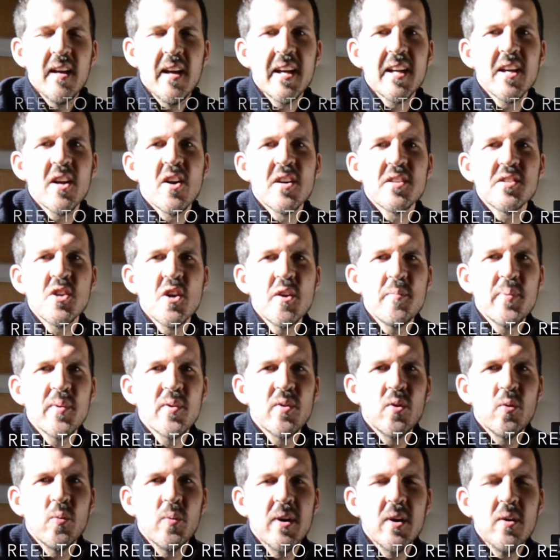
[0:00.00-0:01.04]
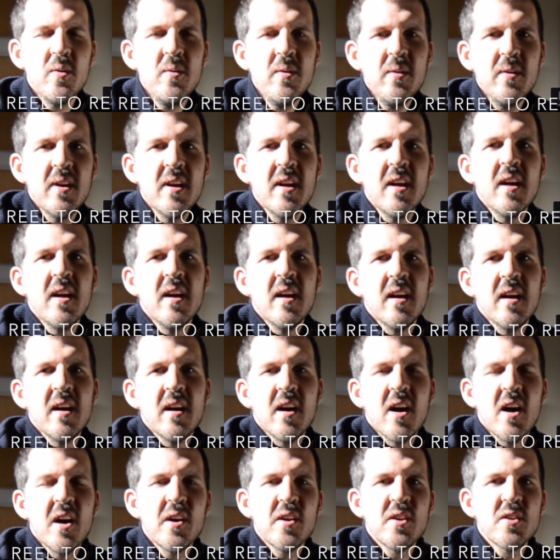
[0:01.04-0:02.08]
Hey guys, hope you're all well.
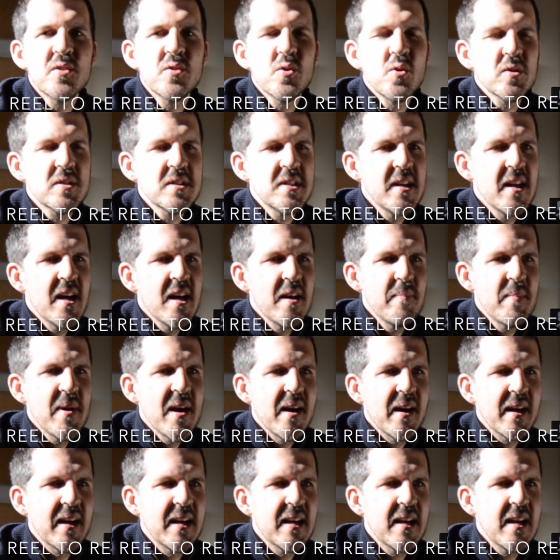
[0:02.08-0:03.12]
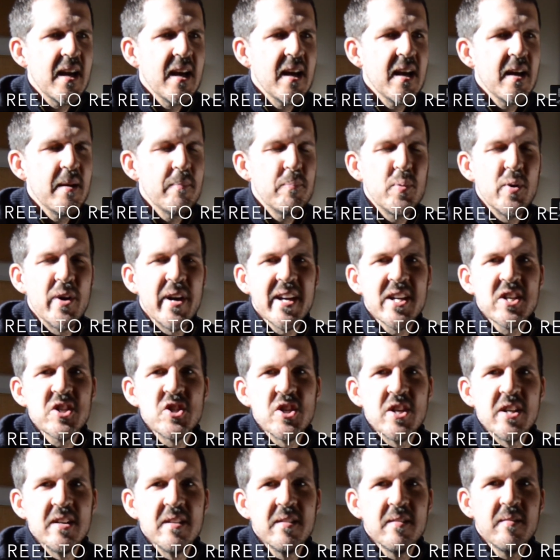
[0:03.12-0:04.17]
I'm going to talk today about
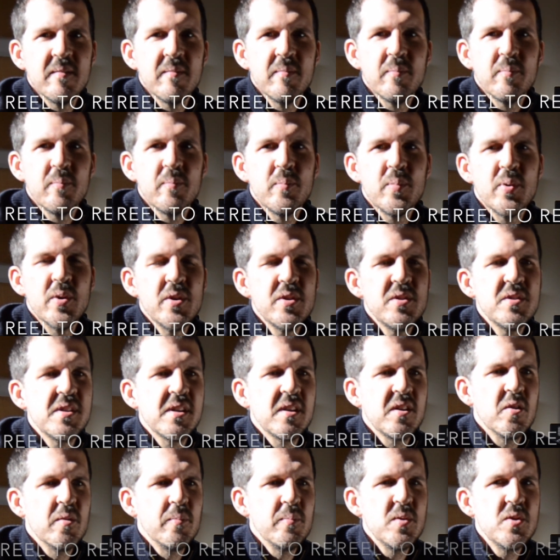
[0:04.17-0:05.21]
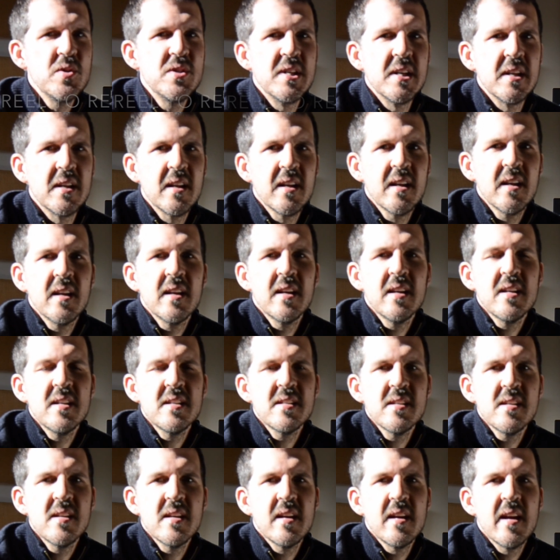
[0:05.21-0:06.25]
production, producing your music.
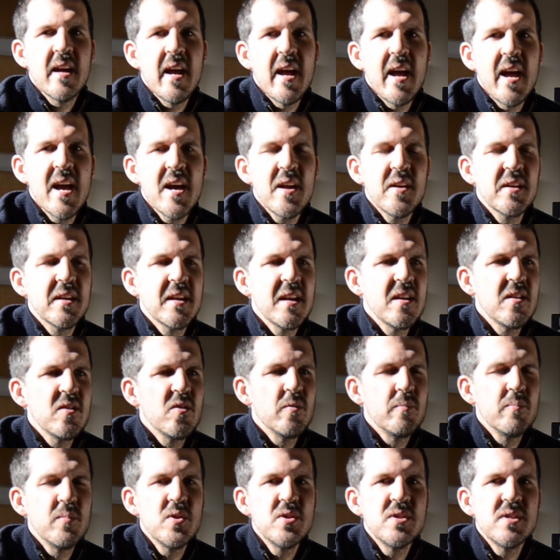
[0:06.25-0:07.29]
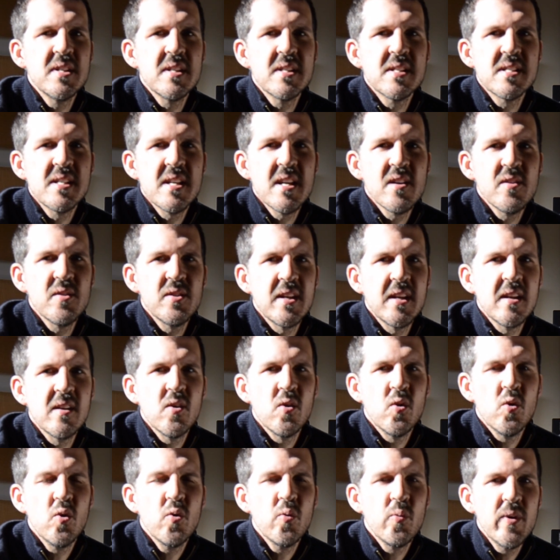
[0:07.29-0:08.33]
How to get your music sounding
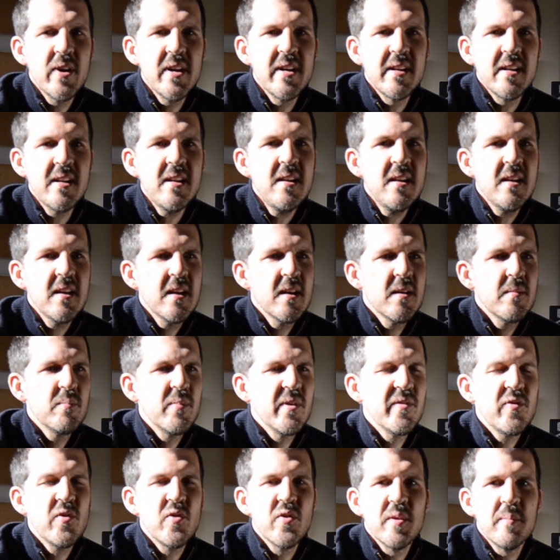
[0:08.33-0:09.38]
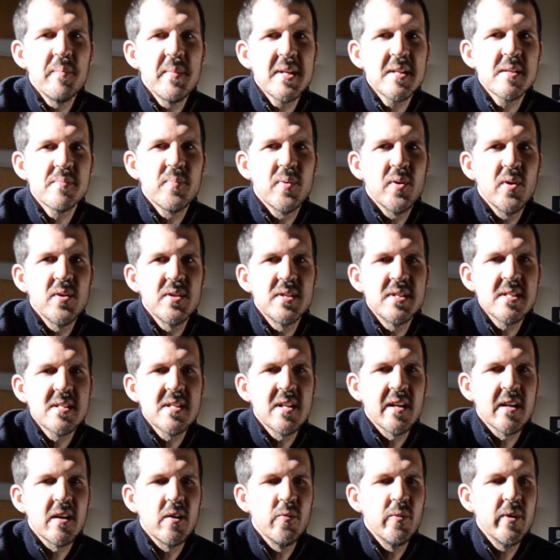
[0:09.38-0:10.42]
all ready before the mix
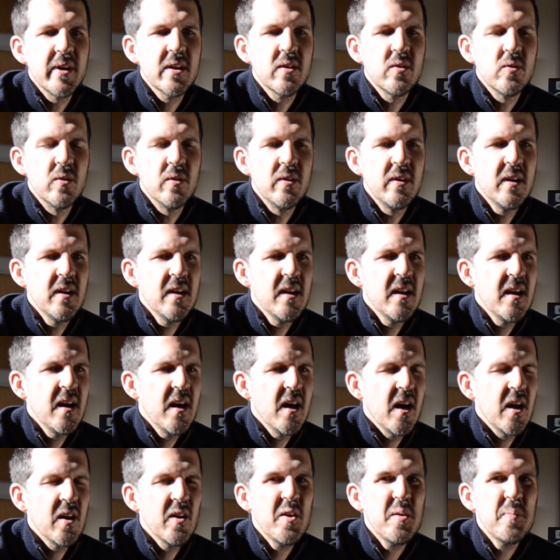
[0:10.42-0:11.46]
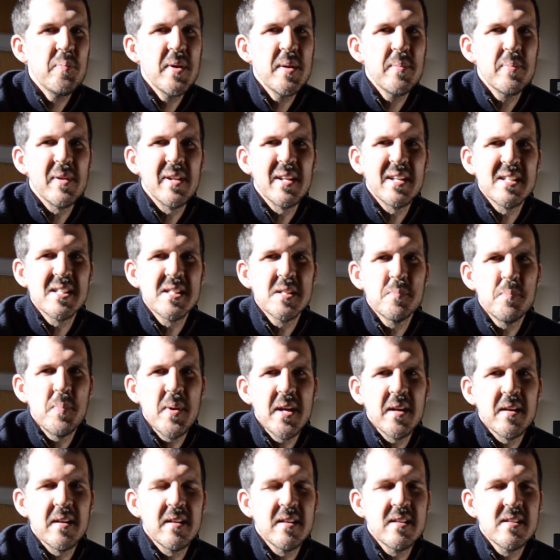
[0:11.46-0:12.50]
process, like a record. A lot of people
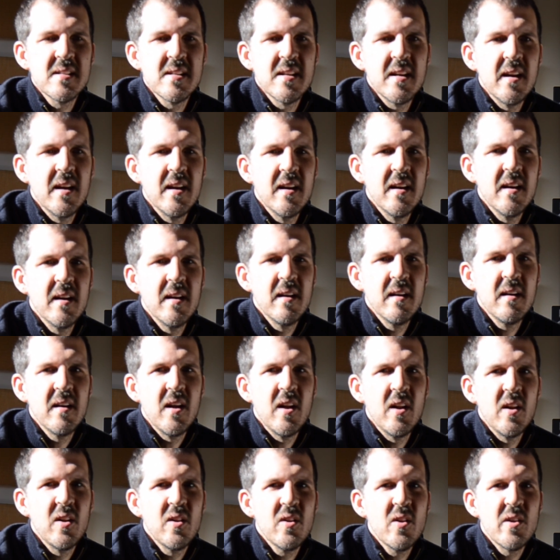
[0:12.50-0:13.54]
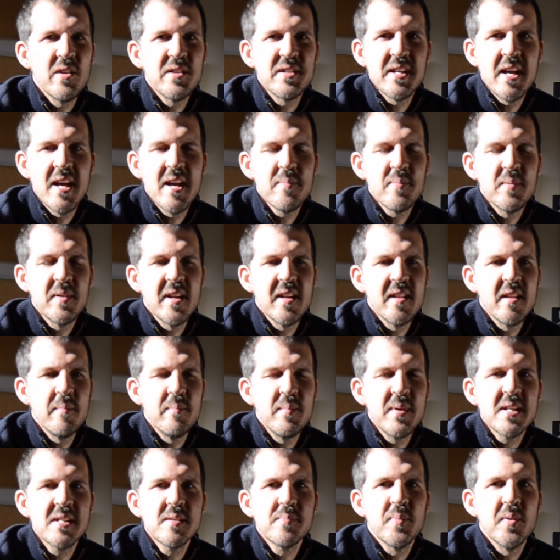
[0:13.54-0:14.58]
expect a lot to happen at the
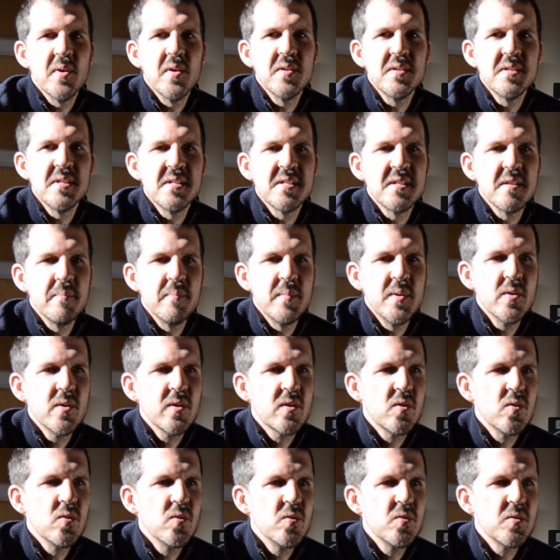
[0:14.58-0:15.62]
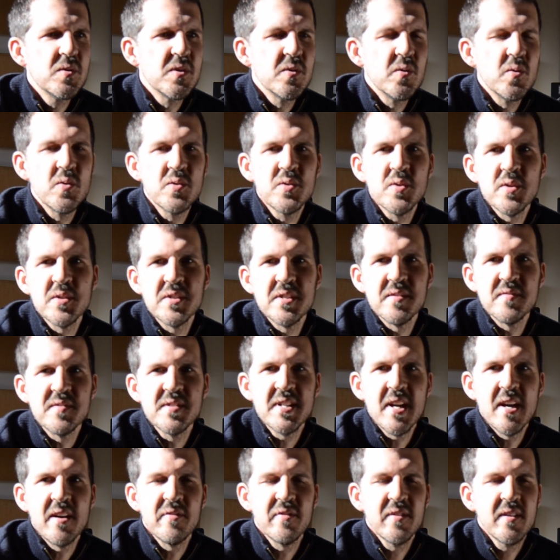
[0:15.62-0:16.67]
mix process and miracles and all sorts of
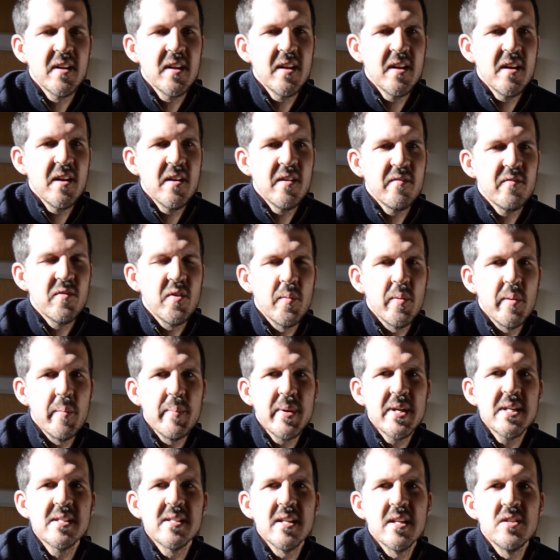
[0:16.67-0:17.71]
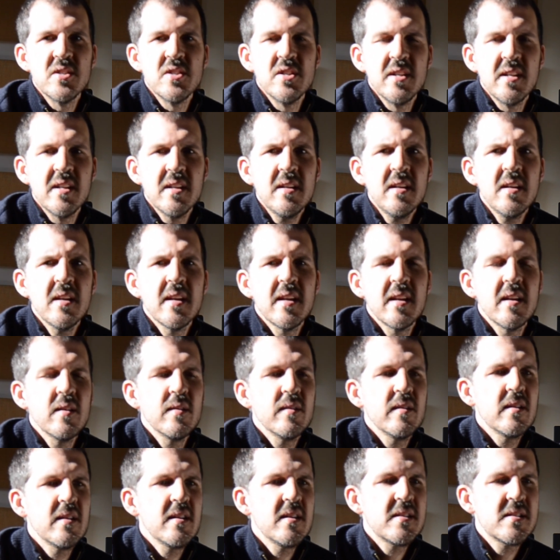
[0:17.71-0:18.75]
stuff from the mix engineer,
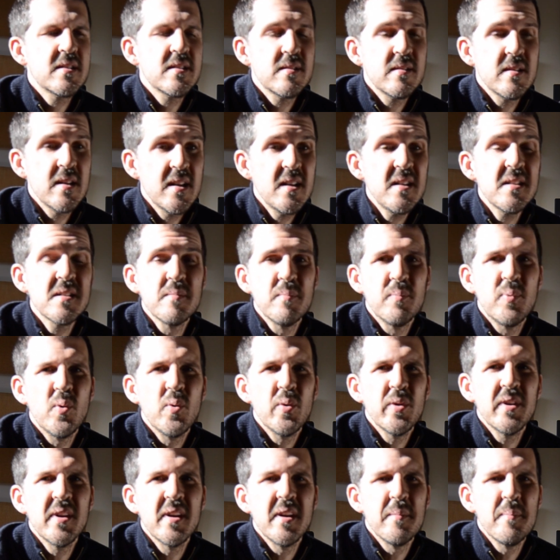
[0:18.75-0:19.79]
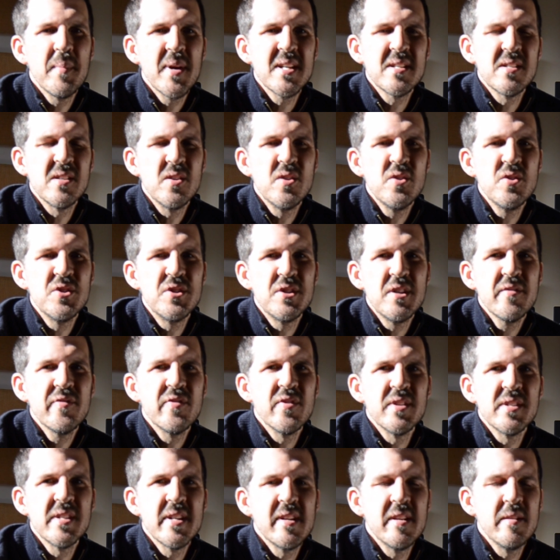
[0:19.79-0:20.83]
and it is important and it makes a huge
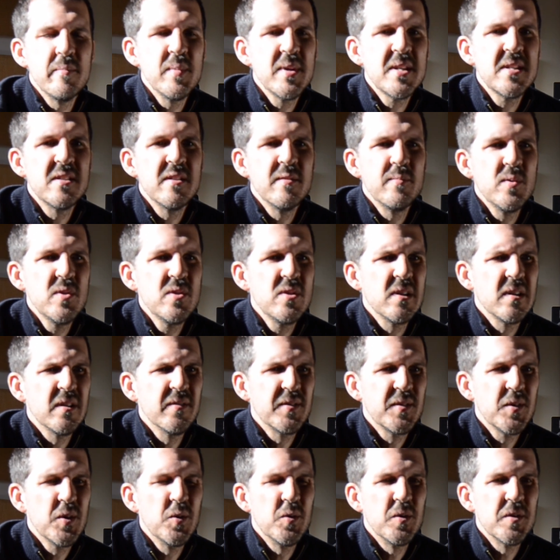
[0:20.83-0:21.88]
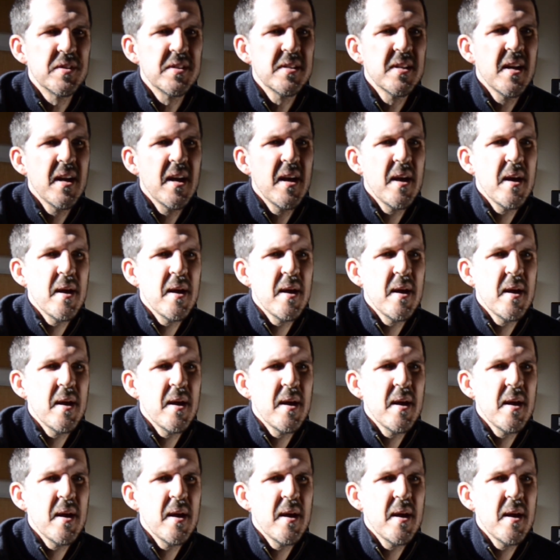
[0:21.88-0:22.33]
difference how you mix your music, of course.